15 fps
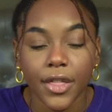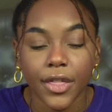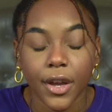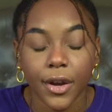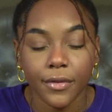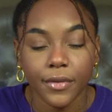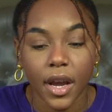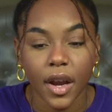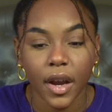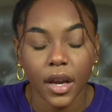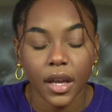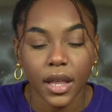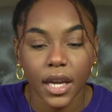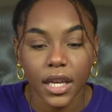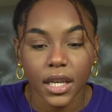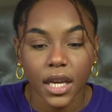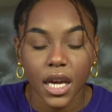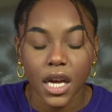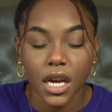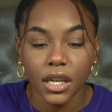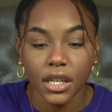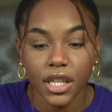They're very like
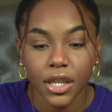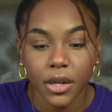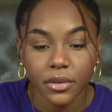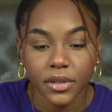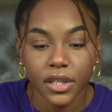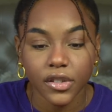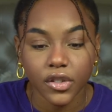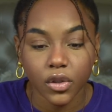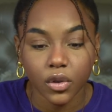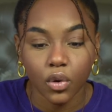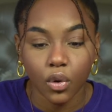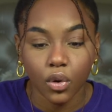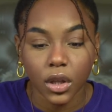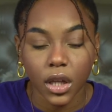egotistical.